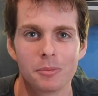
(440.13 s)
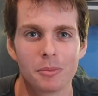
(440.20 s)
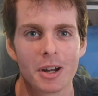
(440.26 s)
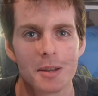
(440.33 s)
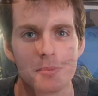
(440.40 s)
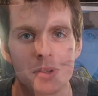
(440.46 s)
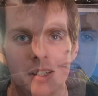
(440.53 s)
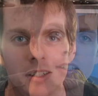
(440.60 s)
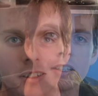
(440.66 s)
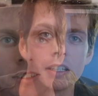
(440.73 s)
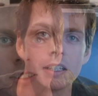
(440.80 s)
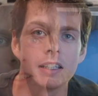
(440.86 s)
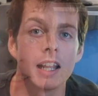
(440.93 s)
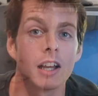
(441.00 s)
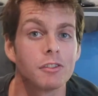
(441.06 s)
in my opinion.
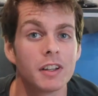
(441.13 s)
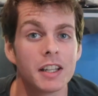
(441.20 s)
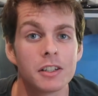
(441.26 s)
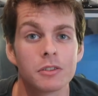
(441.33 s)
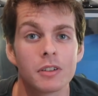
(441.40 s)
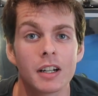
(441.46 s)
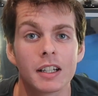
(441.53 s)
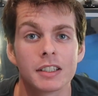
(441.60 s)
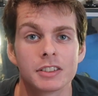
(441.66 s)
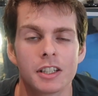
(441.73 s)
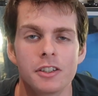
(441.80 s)
Now, fake grass.